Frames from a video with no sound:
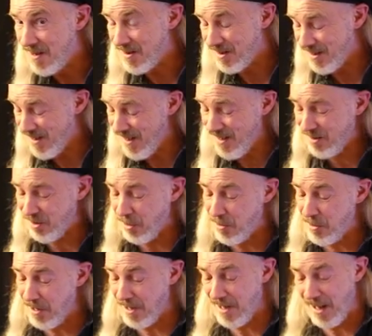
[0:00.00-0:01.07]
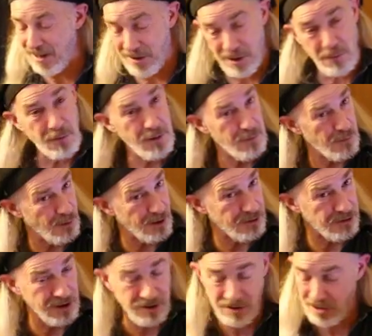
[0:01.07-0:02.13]
See? See, so you can get different
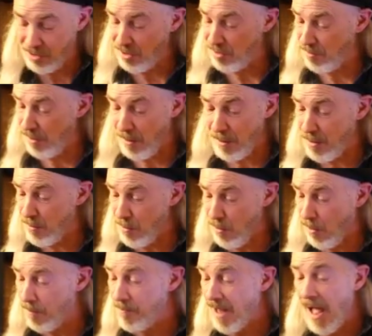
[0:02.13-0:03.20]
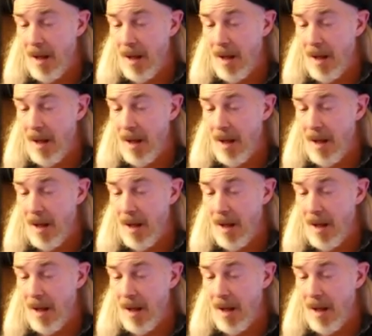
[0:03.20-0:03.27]
voicings. It's very cool.